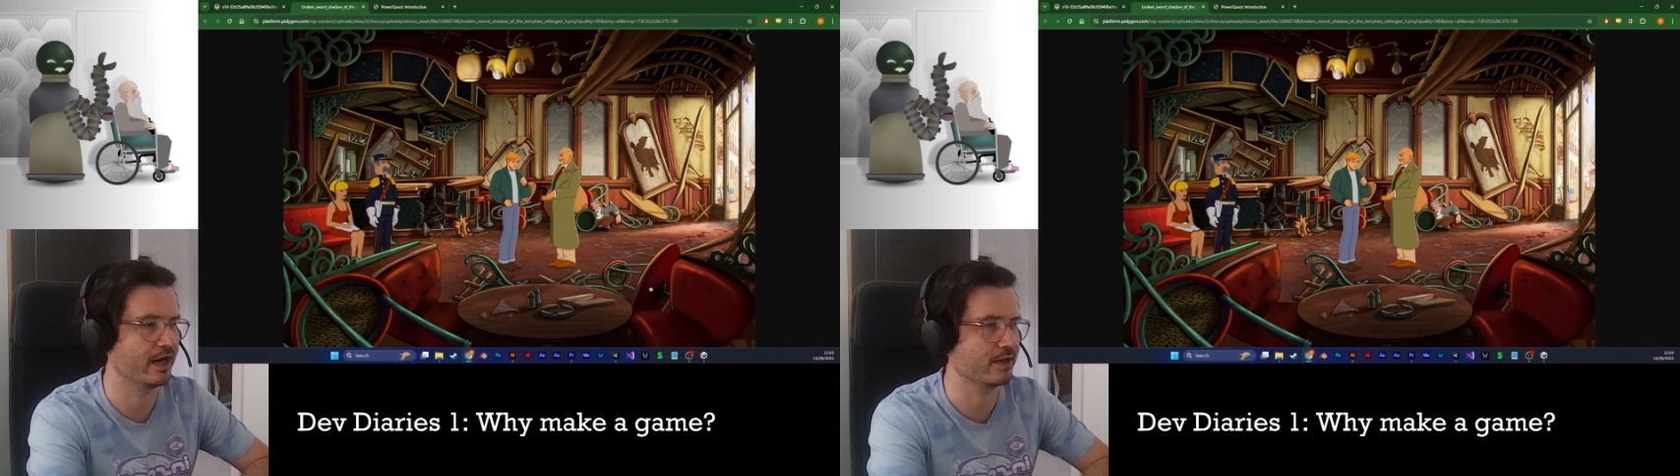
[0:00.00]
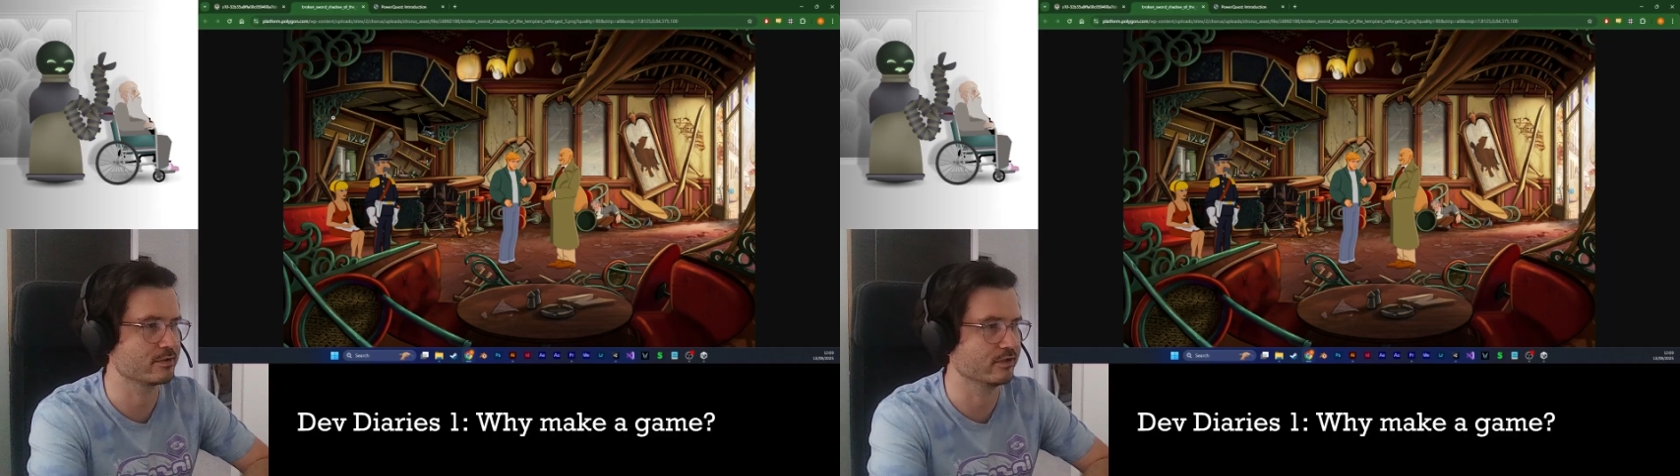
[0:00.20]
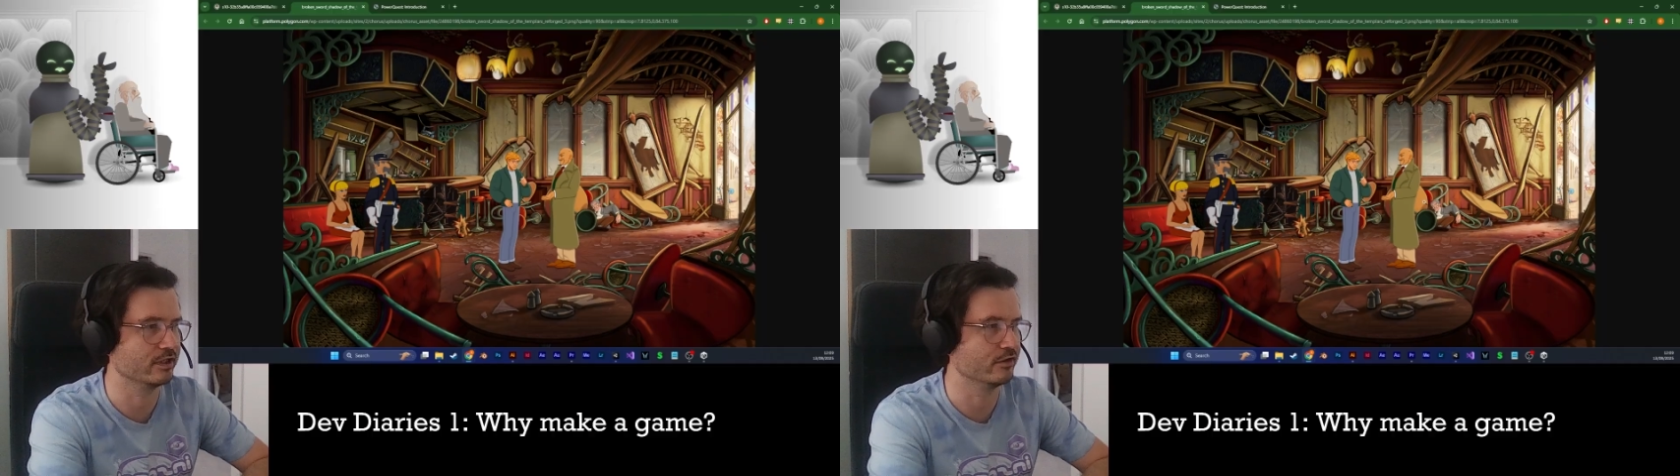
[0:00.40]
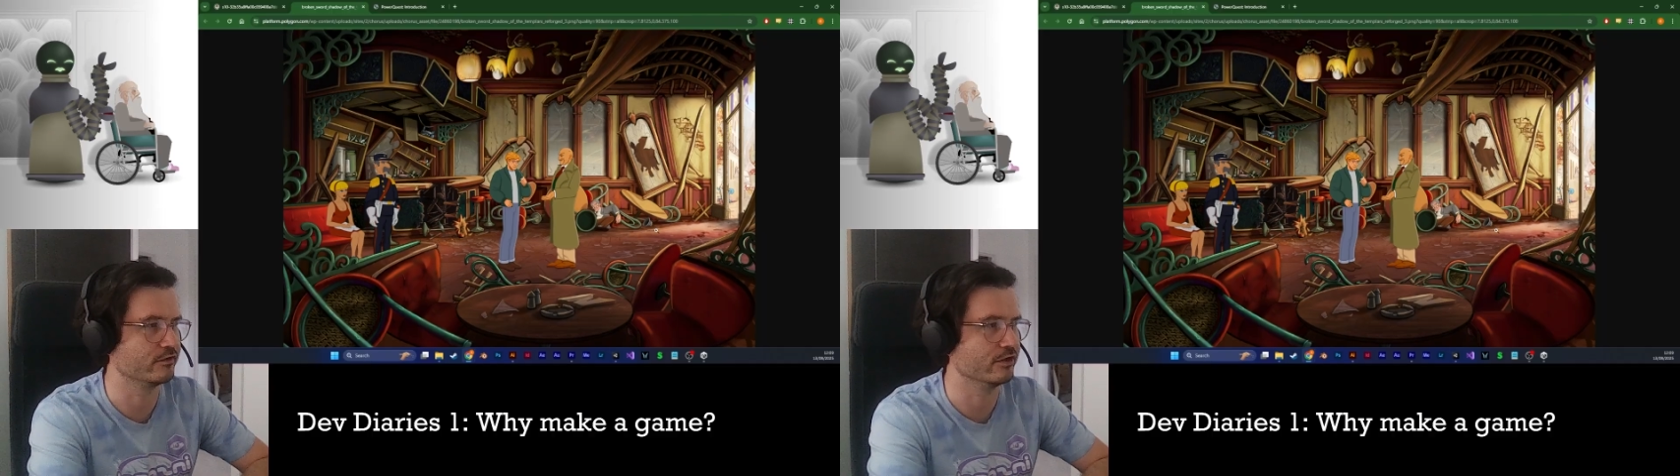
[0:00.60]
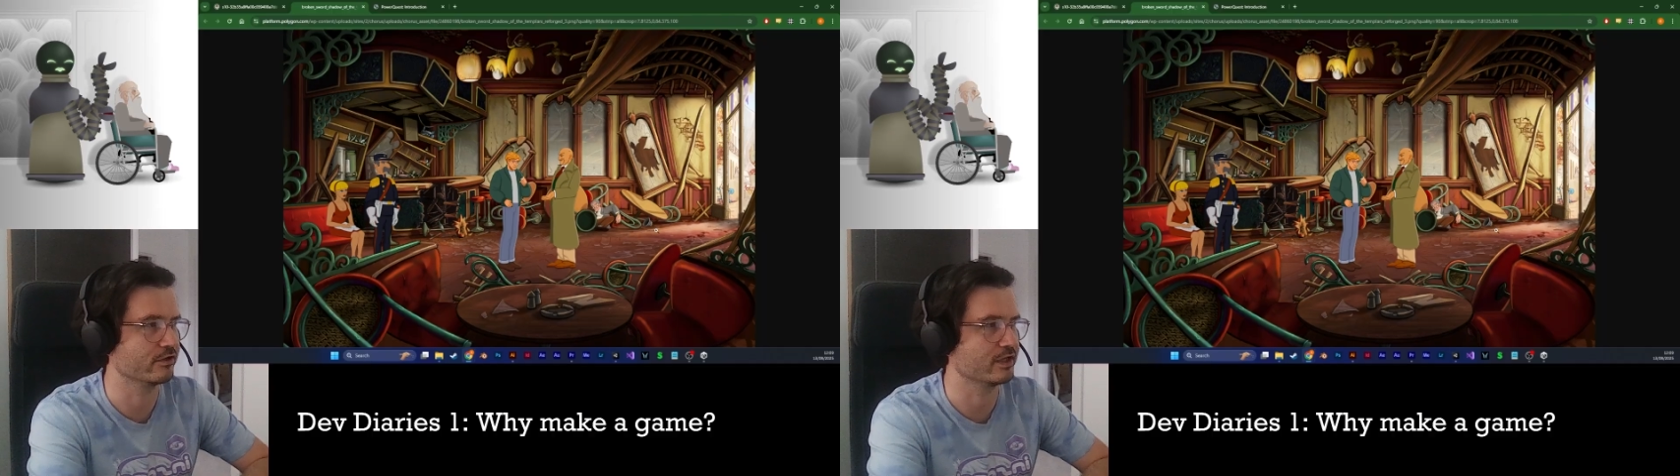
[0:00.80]
I absolutely love
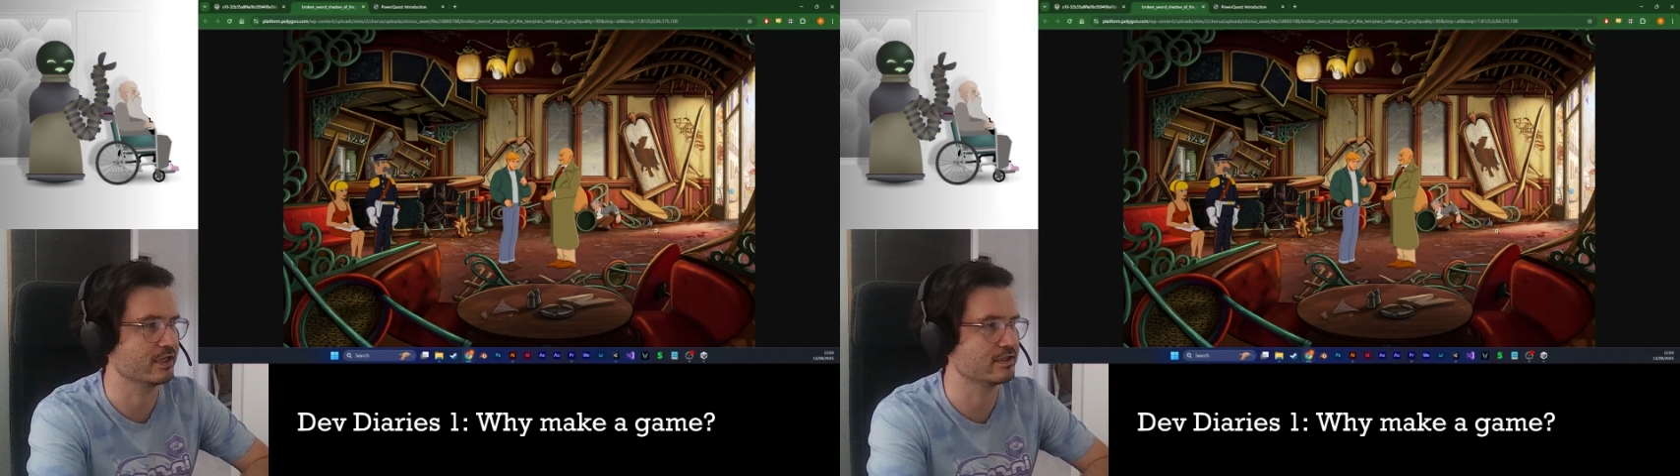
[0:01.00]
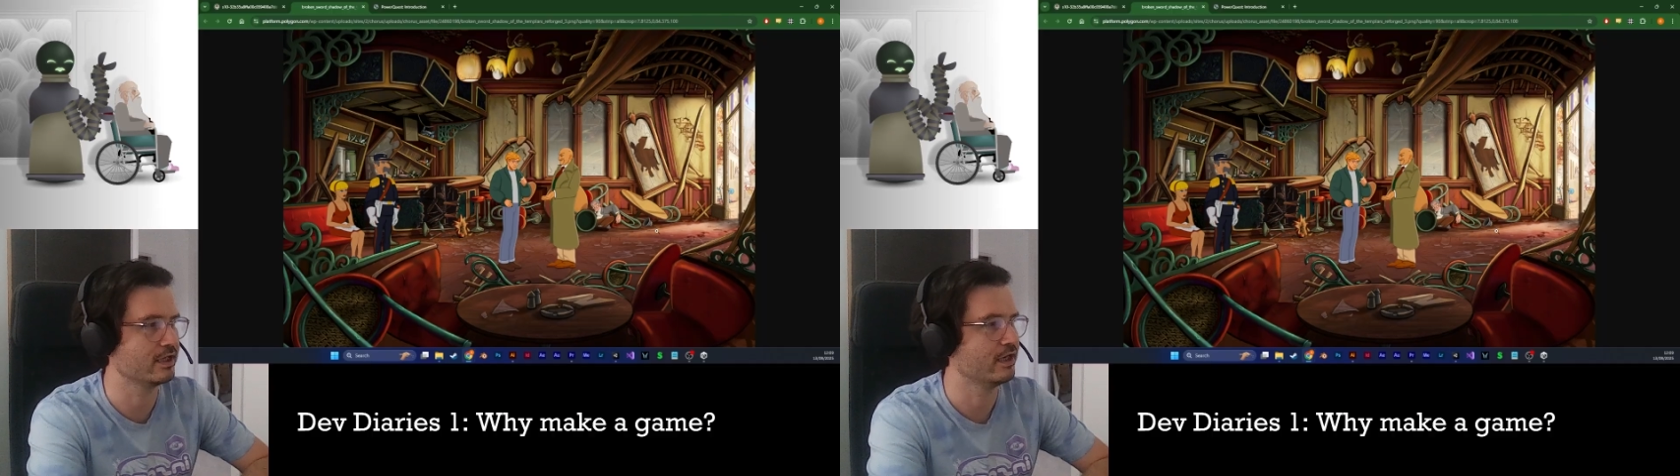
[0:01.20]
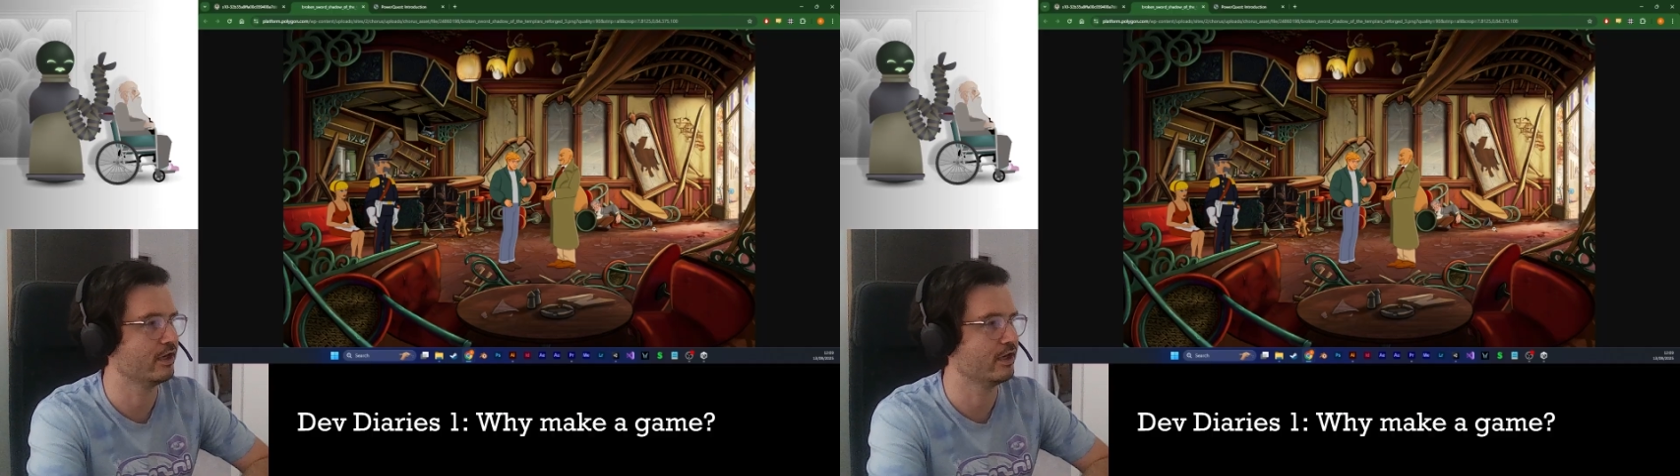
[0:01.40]
the look of this,